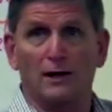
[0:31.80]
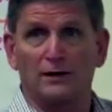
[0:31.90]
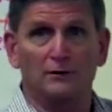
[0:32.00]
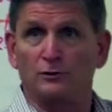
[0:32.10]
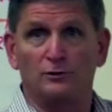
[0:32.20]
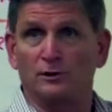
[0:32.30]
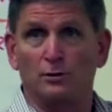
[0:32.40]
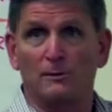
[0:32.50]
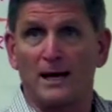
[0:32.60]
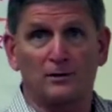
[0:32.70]
how to do
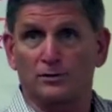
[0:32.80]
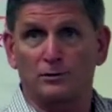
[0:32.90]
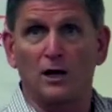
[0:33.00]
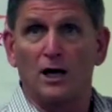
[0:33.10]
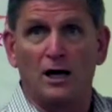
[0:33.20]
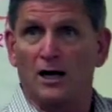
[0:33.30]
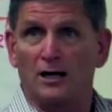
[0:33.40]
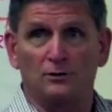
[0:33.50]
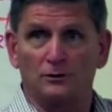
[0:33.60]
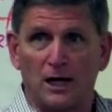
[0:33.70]
diso master,
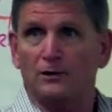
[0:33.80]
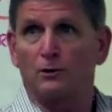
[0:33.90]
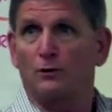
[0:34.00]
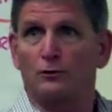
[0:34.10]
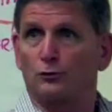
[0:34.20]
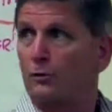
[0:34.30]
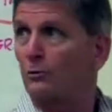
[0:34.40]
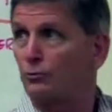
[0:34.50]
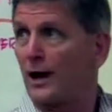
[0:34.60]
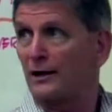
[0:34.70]
do not know the
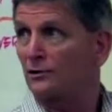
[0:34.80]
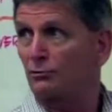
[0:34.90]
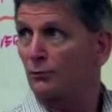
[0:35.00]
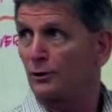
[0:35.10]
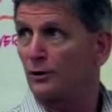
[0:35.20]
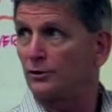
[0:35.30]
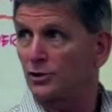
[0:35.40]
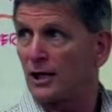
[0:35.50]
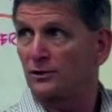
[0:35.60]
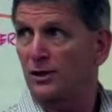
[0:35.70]
normal practice with regard to
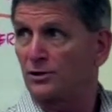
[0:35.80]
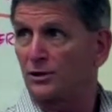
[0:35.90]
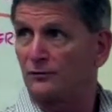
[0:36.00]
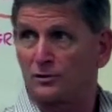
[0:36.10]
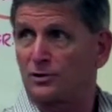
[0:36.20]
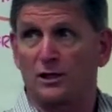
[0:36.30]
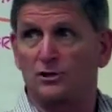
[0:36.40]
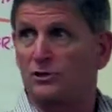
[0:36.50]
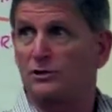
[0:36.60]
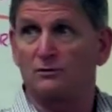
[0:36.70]
child custody and
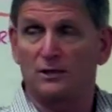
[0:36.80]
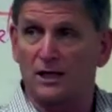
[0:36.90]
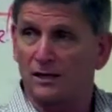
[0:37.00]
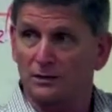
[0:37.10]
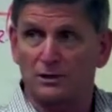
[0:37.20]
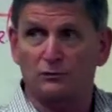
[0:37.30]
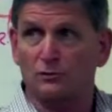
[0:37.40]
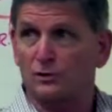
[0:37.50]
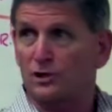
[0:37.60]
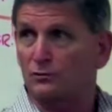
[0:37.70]
visitation, and et
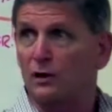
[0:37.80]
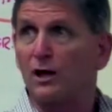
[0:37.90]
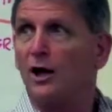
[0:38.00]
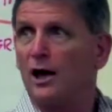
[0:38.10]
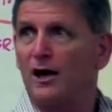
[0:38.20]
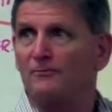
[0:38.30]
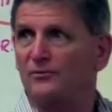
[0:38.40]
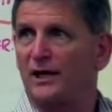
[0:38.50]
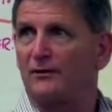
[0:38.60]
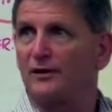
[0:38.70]
cetera,
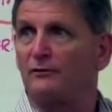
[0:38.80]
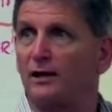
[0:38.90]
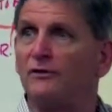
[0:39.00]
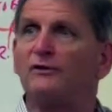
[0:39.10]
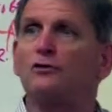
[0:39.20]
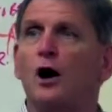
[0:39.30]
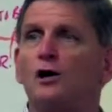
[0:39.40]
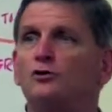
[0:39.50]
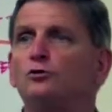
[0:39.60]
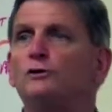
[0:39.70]
and they've
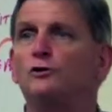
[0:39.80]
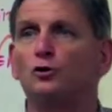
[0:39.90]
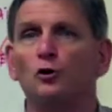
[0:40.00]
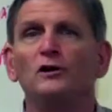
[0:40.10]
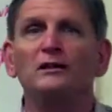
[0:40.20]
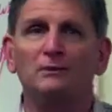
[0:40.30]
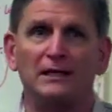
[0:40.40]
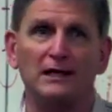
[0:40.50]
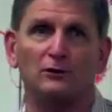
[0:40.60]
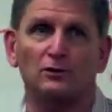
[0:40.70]
gone to an attorney
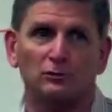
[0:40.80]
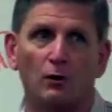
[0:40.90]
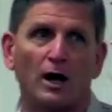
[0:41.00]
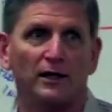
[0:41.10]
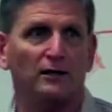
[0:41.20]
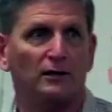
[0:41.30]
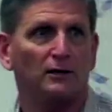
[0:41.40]
mediator because why?